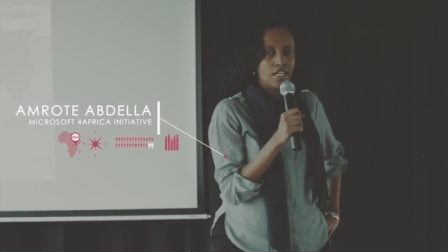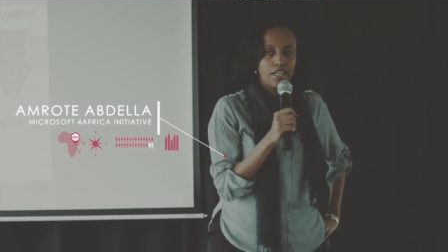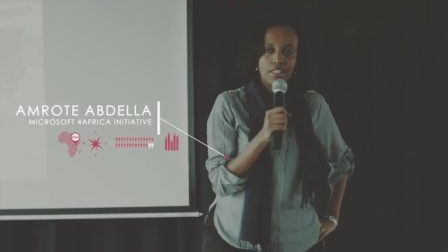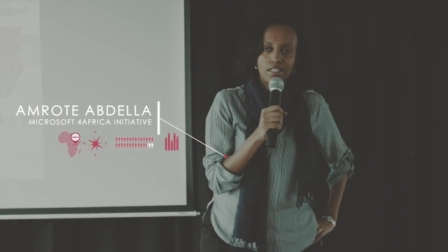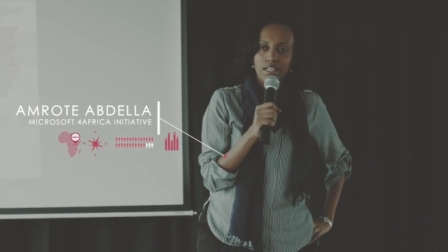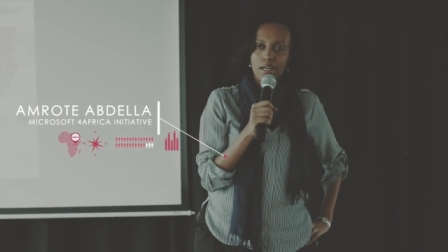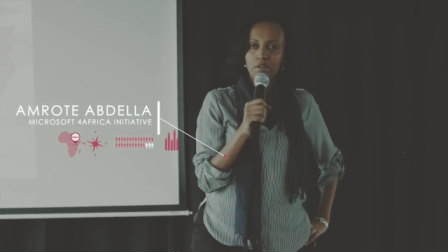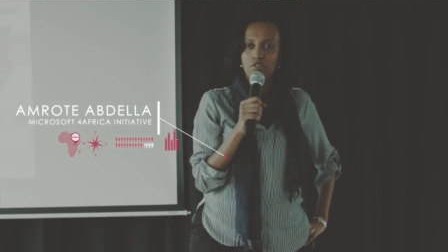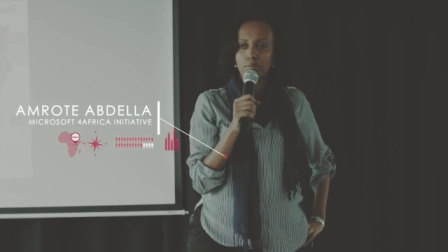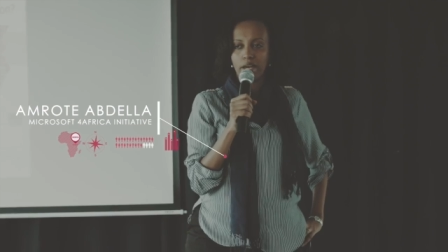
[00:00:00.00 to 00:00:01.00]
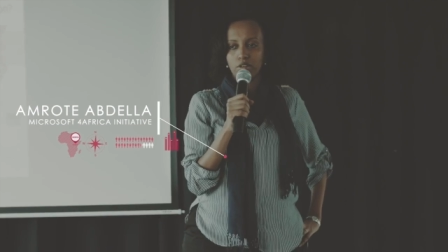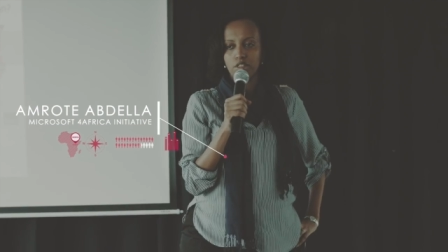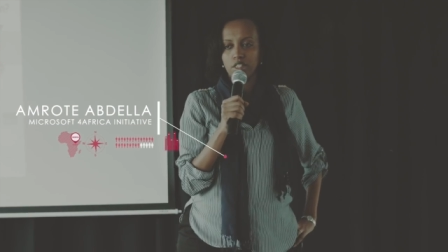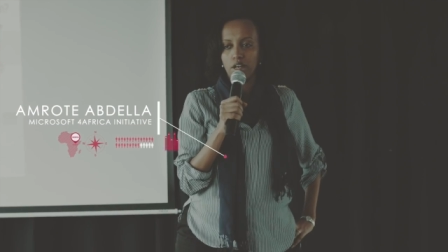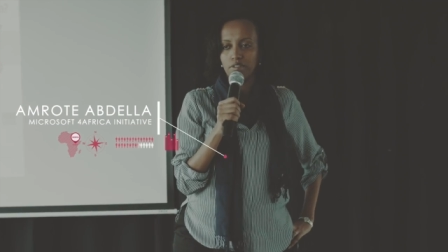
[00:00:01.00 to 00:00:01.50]
And I said, coming from
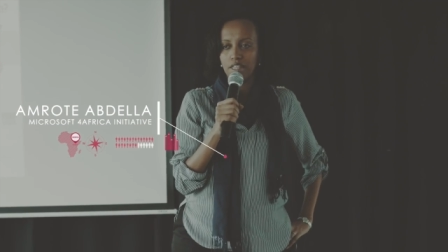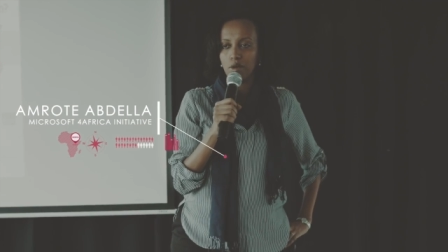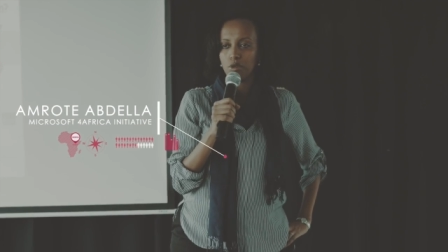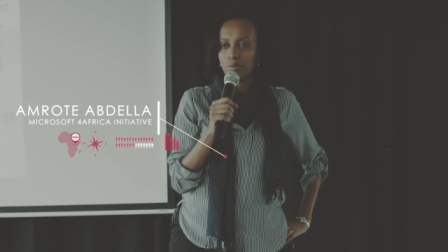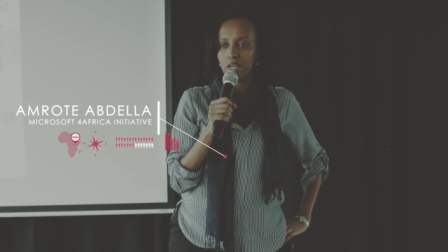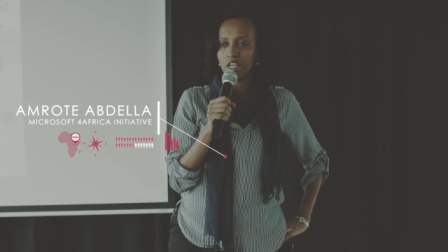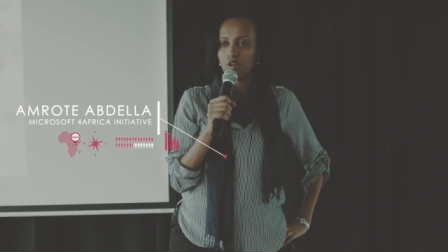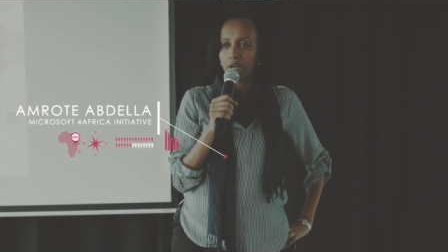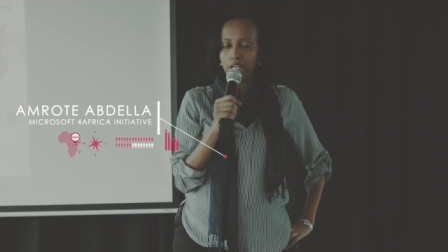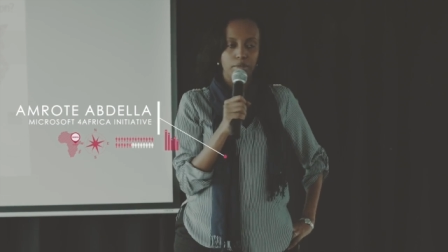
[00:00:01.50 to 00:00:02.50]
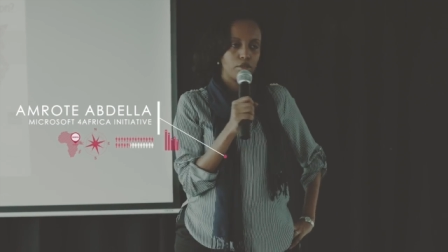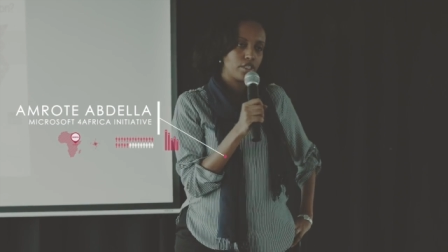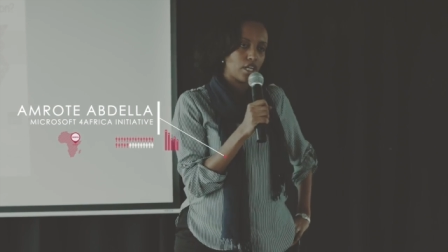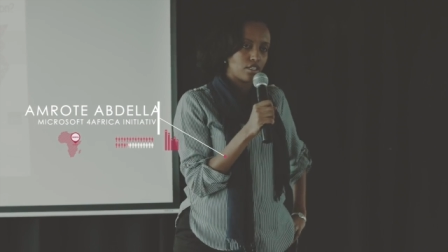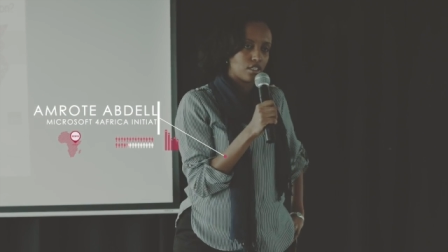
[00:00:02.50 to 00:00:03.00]
Microsoft, that would be incredibly
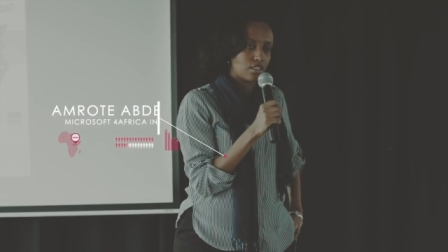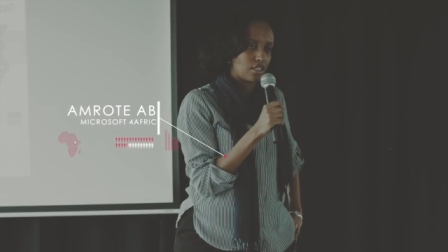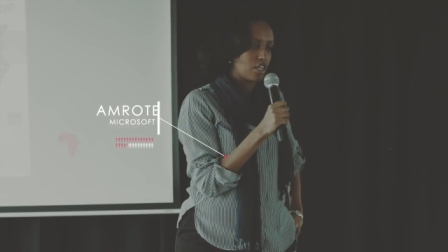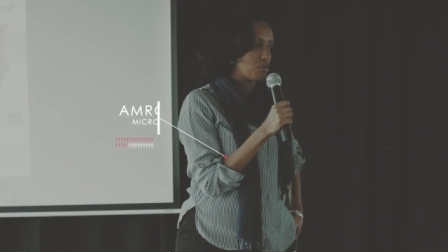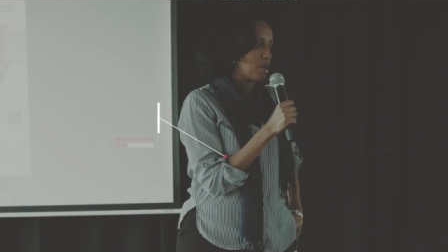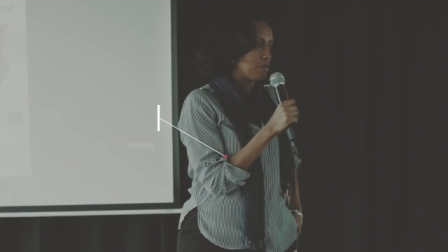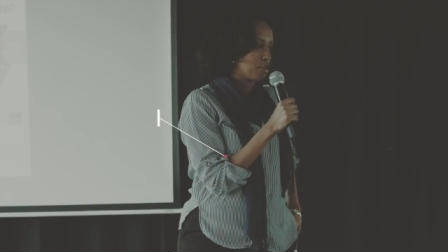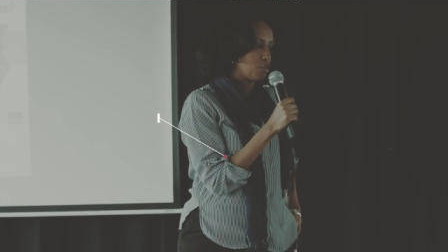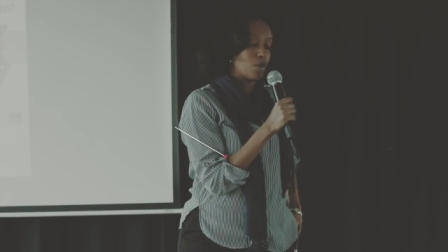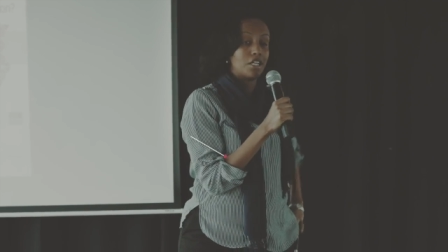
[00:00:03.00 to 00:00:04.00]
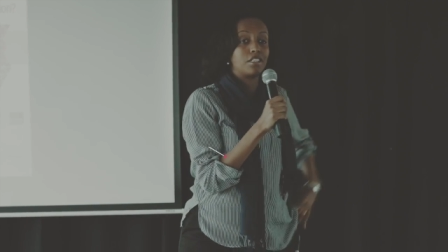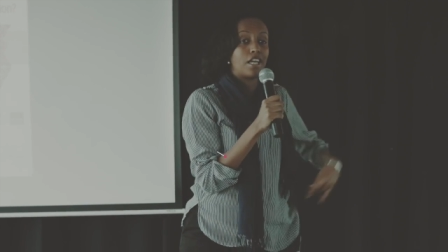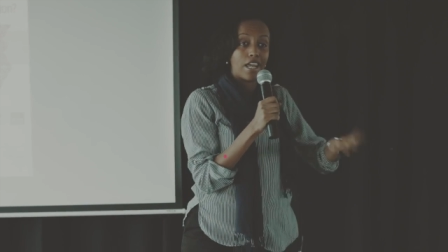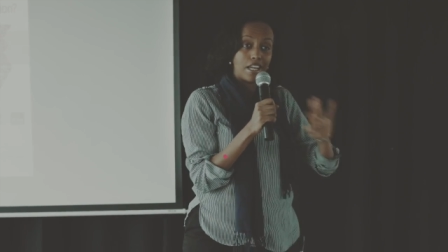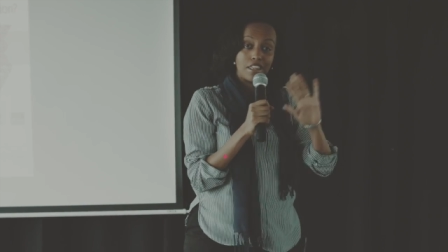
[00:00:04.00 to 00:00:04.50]
redundant and that you probably don't want to
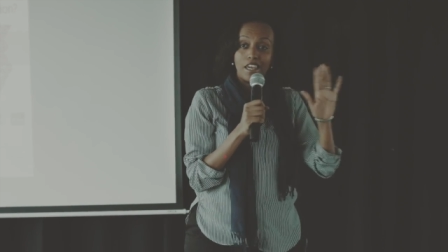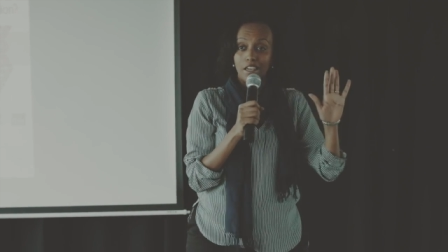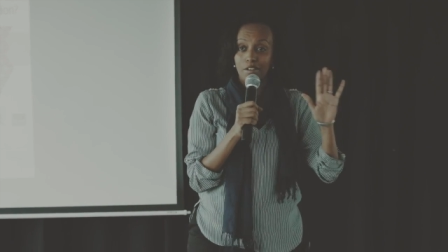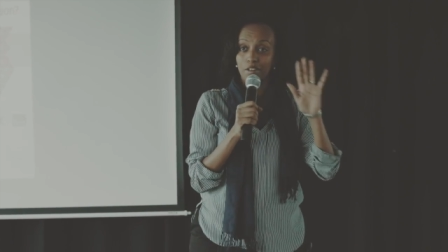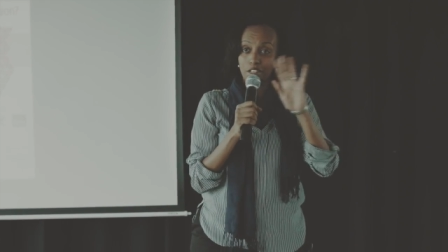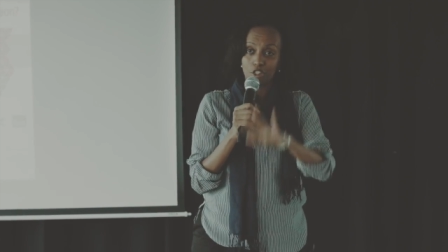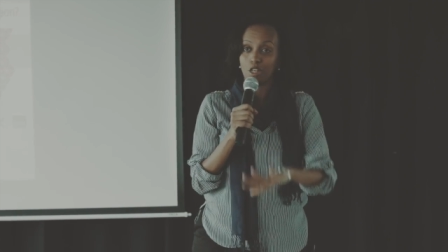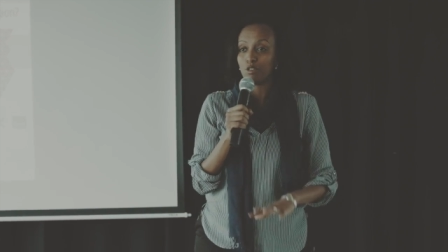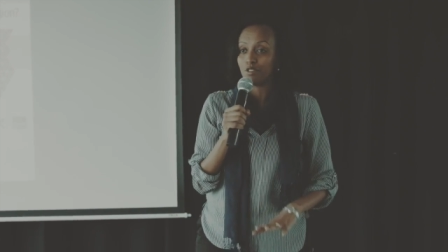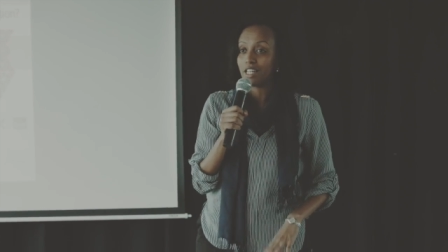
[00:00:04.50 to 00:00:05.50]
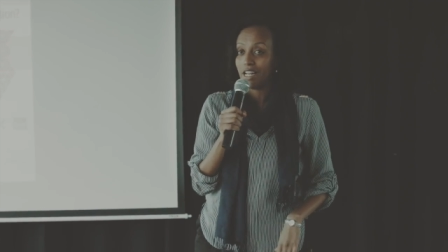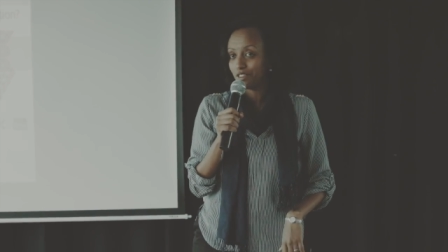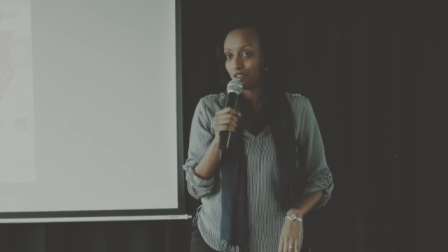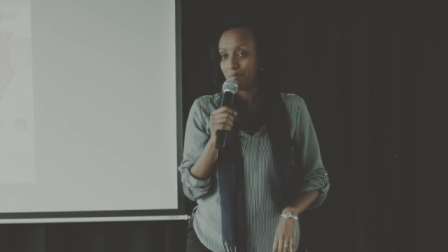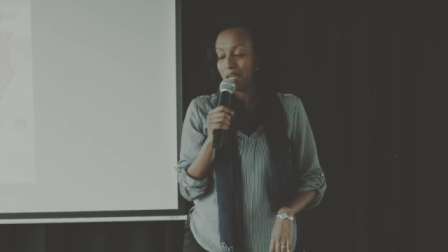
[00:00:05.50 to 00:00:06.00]
see anything in terms of
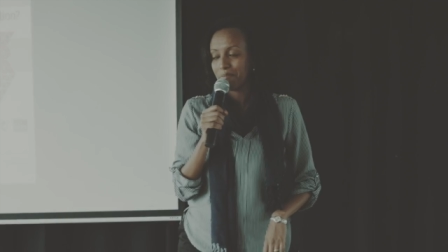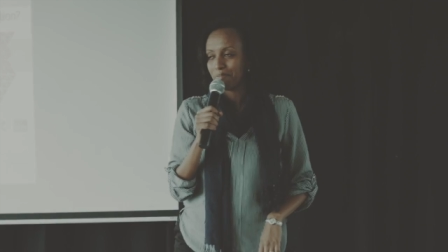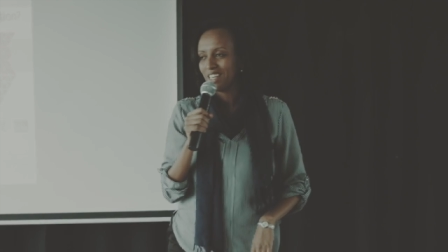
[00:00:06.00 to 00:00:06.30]
slides from me.